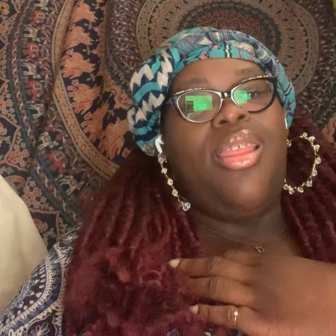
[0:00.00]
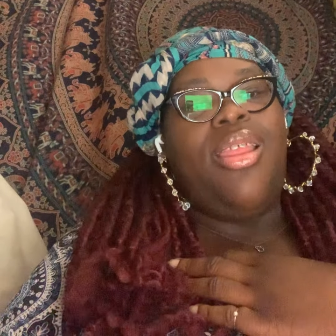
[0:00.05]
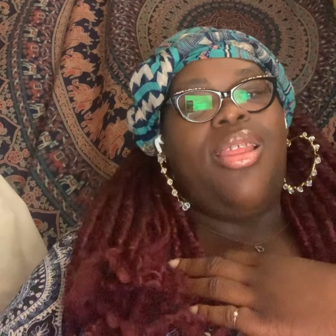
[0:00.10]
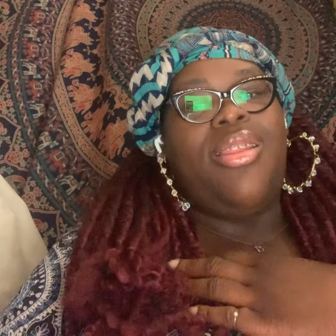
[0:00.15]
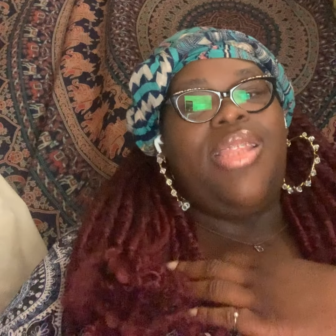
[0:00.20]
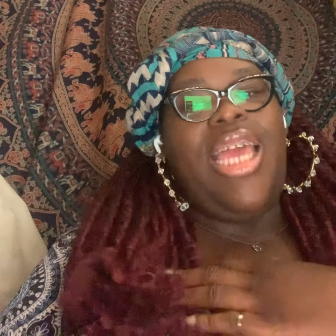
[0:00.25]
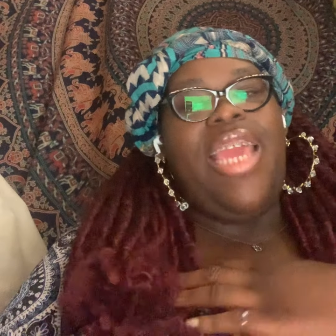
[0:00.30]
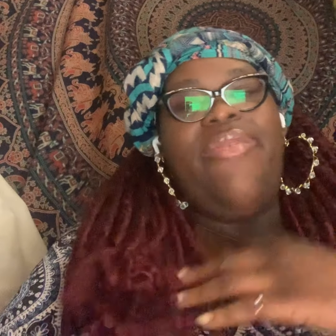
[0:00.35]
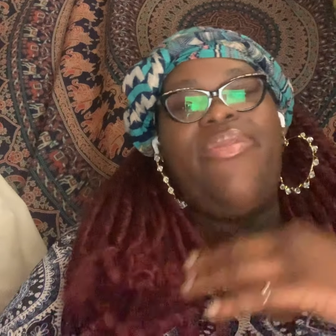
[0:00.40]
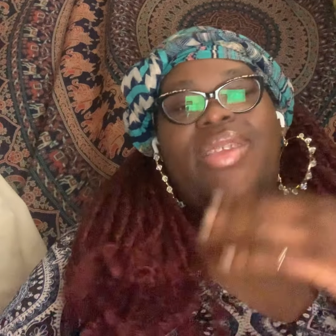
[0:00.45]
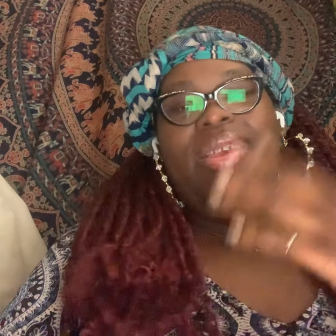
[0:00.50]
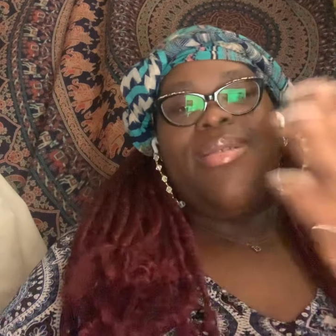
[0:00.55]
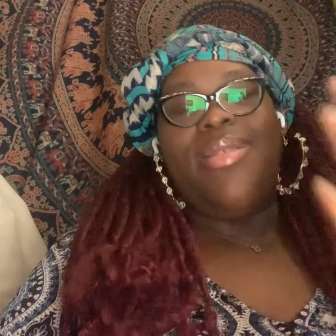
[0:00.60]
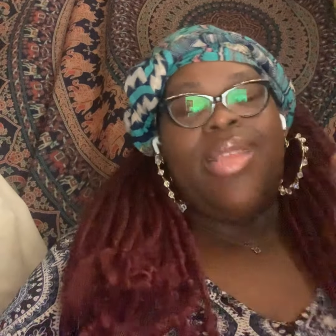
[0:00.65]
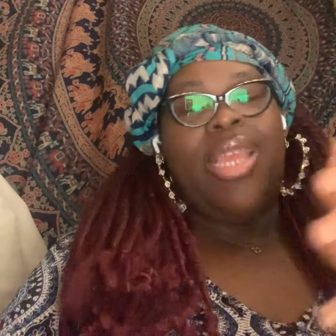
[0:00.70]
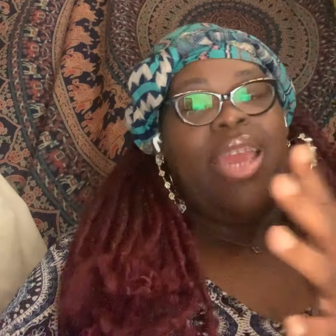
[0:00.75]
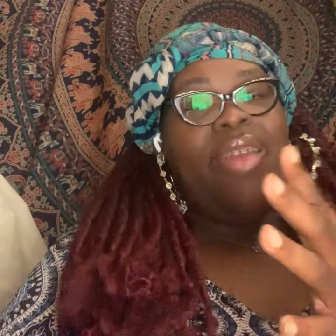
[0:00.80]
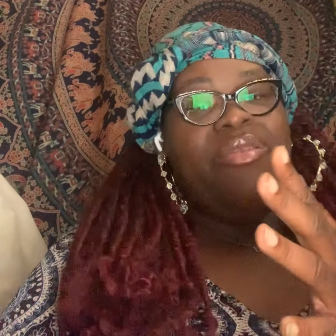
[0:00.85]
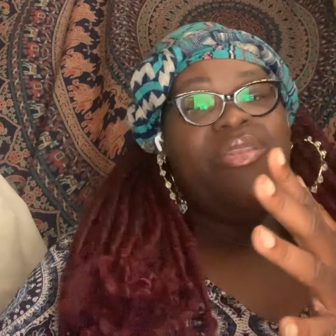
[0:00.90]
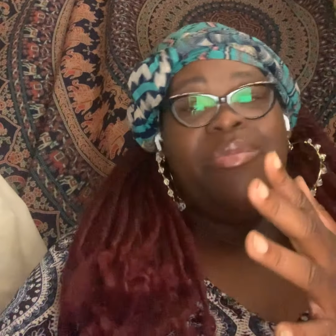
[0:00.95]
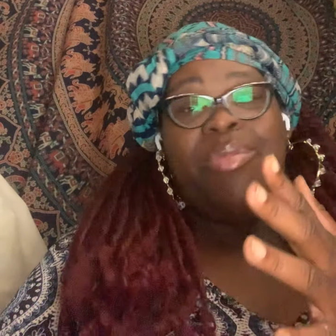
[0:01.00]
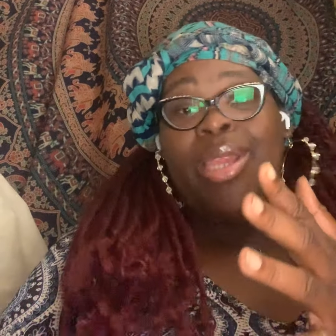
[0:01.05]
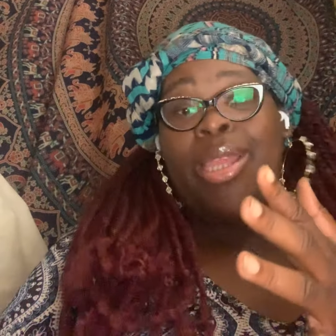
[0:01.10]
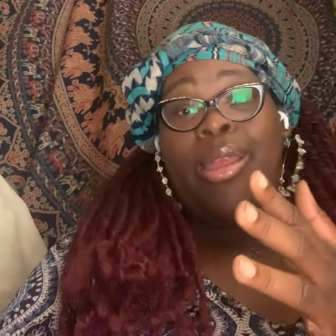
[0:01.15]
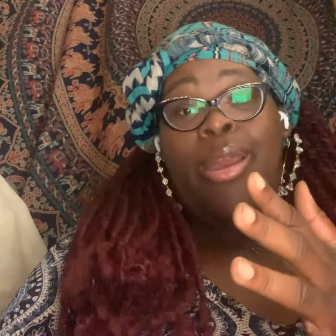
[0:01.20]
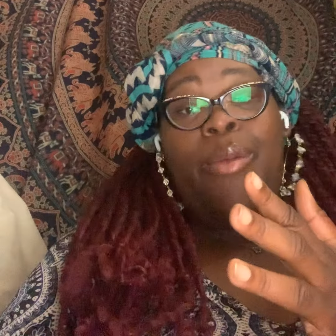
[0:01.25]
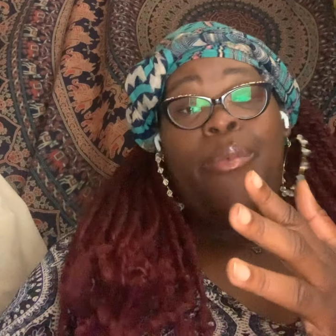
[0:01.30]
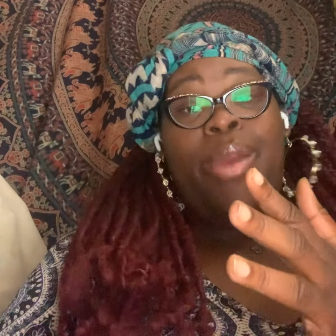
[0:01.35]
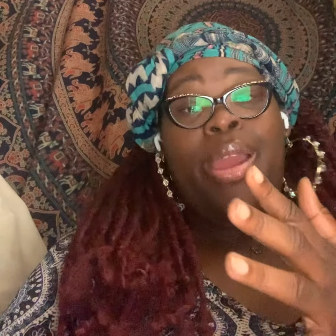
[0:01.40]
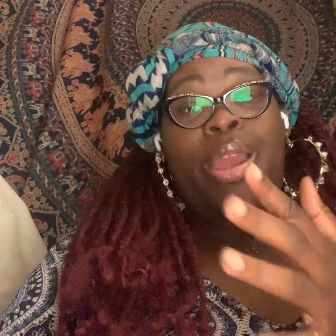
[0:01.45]
life doesn't have to be
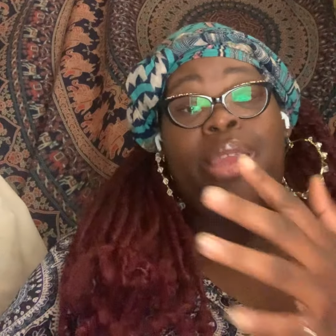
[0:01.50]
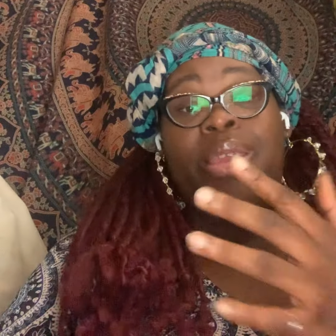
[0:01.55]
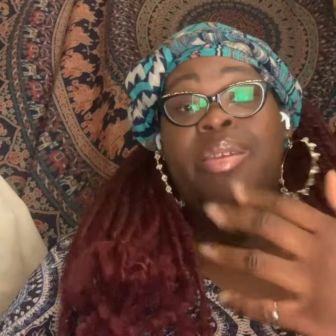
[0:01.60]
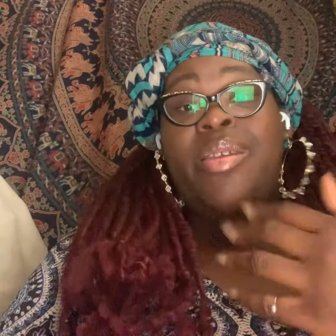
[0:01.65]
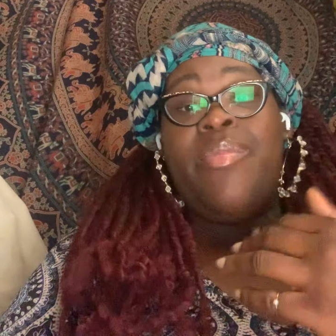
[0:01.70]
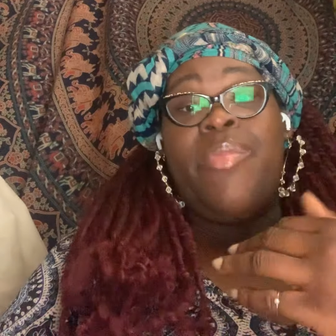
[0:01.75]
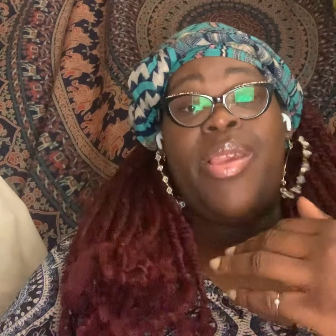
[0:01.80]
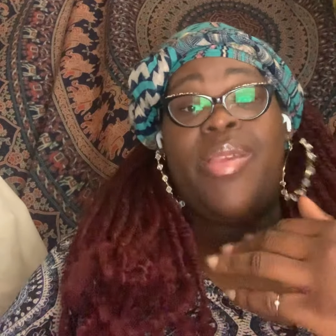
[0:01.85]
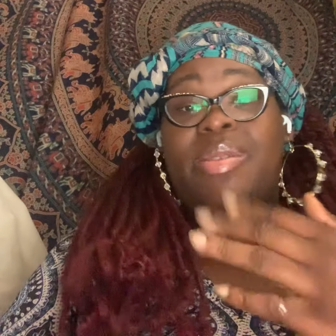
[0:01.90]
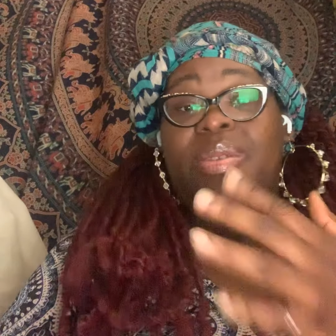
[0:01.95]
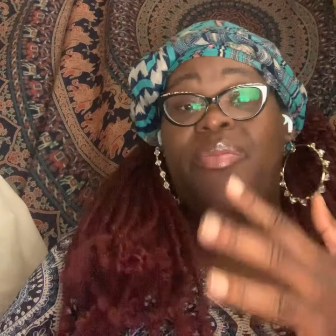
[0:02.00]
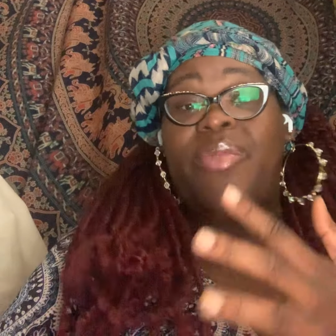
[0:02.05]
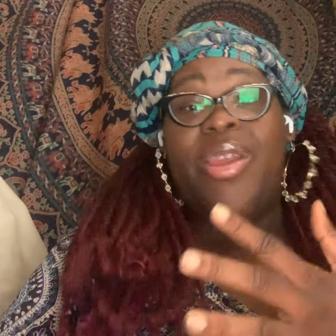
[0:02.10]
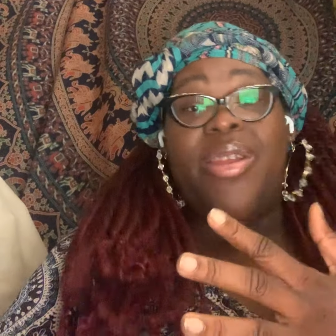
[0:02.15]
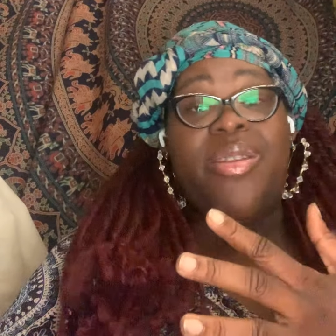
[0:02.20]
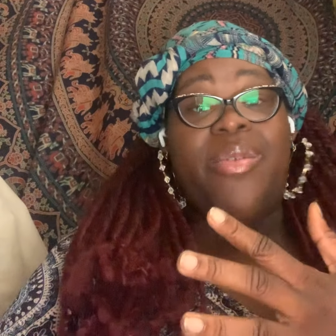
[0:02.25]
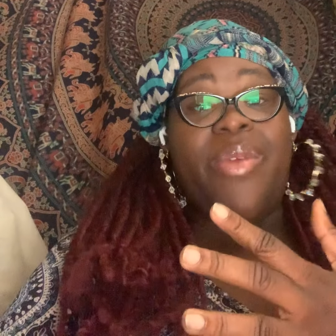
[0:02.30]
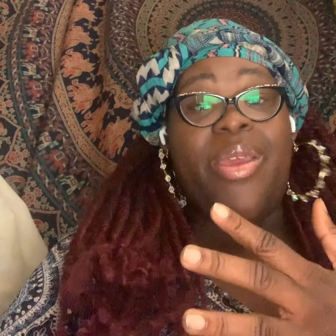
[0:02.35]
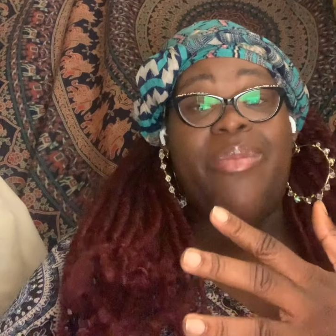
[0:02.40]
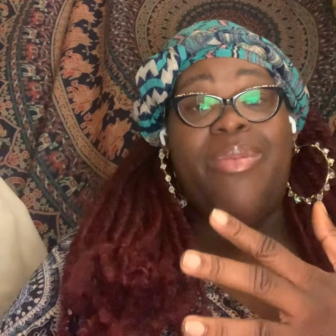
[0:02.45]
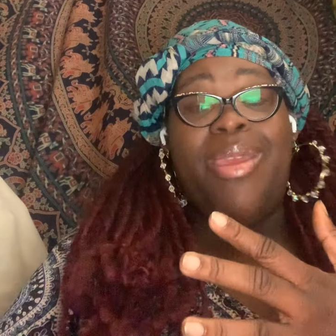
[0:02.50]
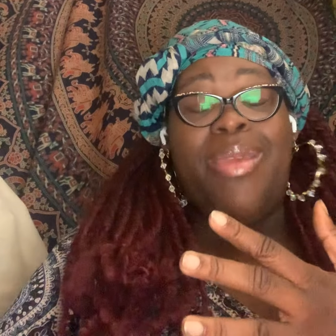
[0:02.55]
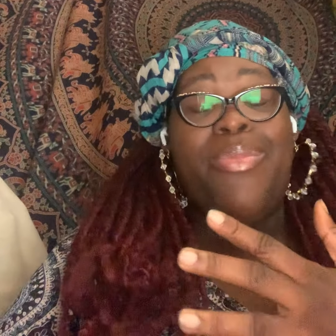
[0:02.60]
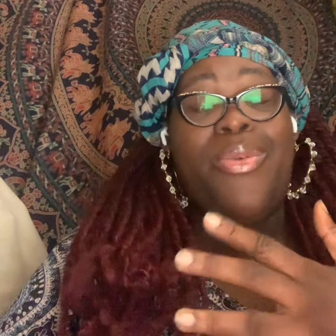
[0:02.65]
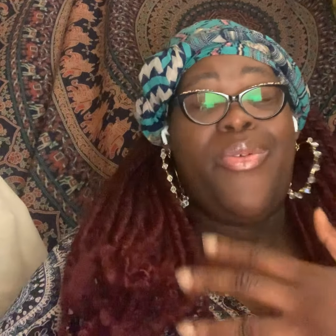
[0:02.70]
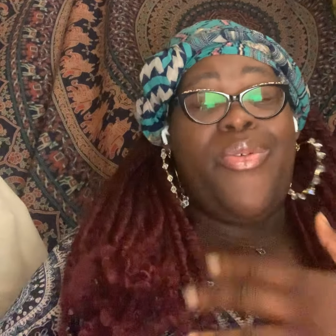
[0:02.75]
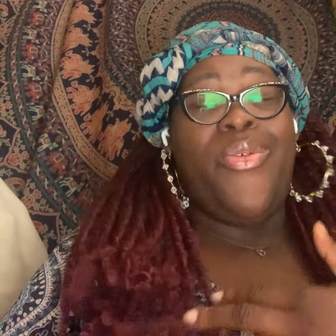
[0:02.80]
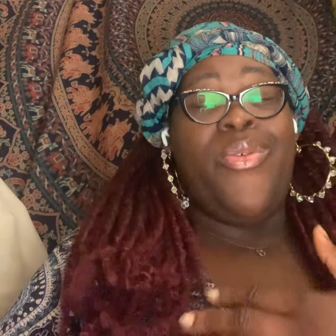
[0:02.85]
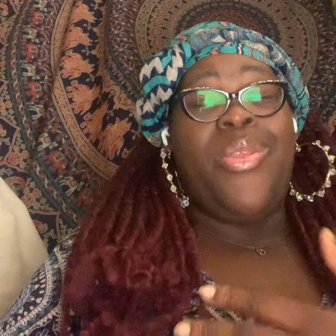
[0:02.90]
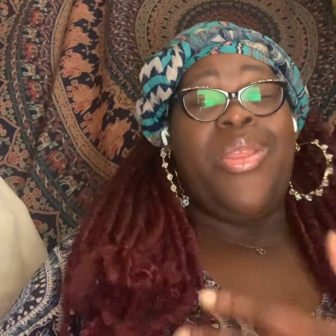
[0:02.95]
that way. You can be surrounded by
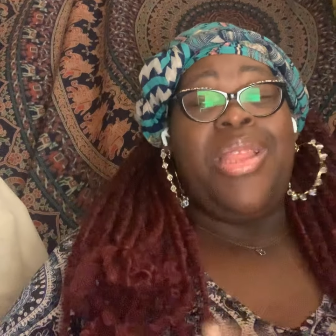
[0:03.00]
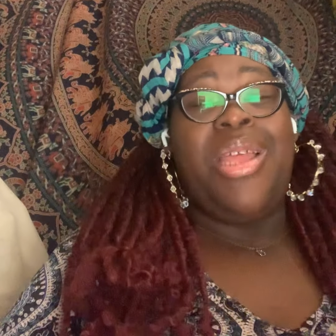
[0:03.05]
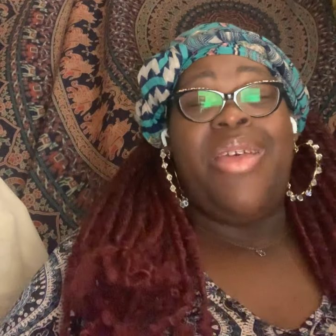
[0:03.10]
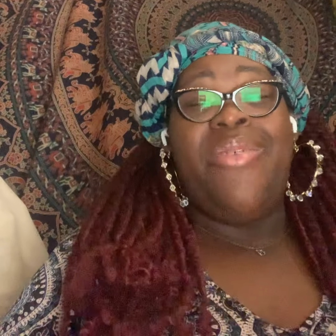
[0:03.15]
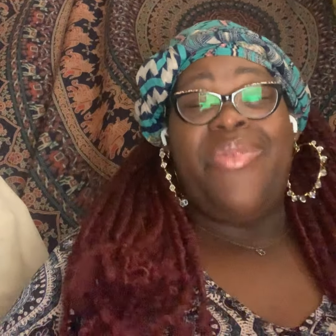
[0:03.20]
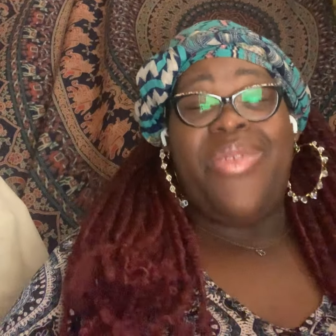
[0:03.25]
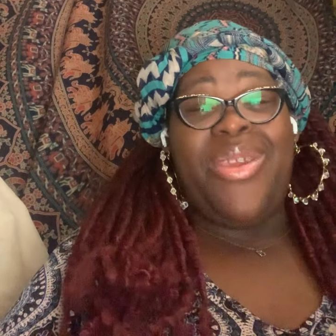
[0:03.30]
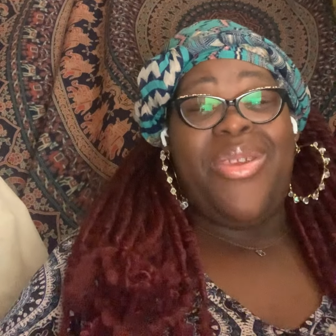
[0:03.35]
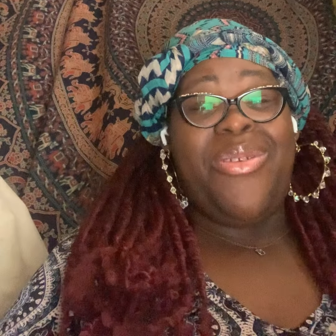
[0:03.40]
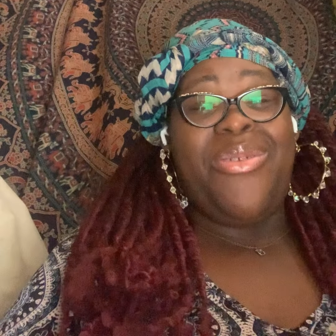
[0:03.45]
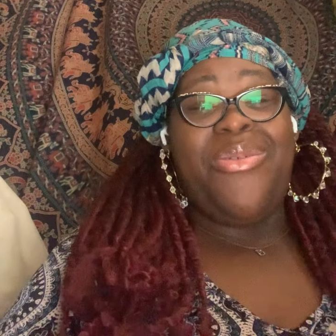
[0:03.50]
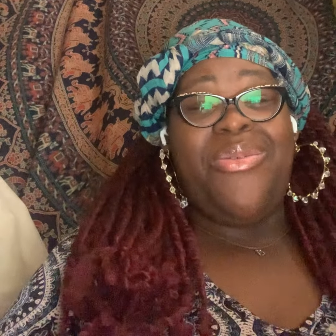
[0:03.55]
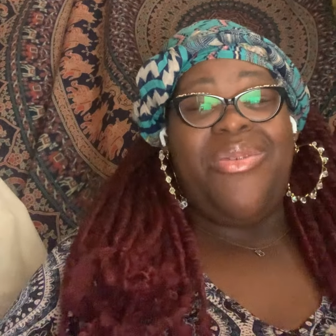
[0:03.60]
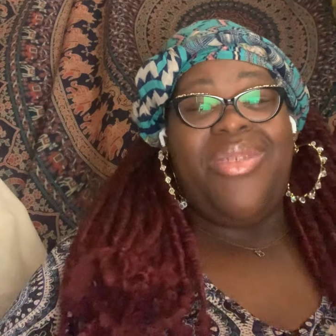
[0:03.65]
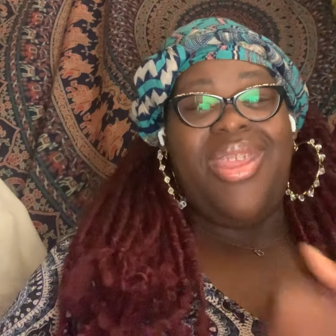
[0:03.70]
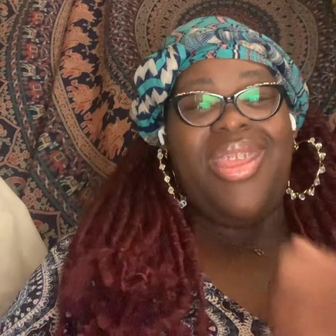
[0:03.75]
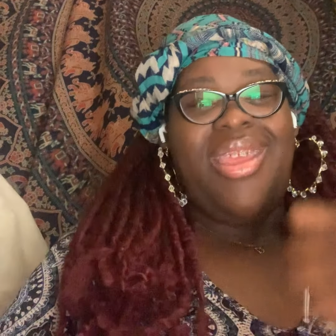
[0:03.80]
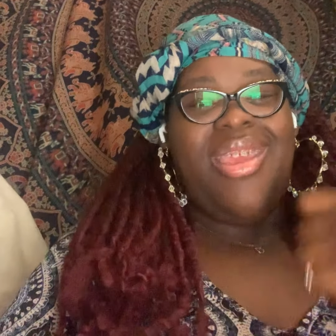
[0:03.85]
people who love you.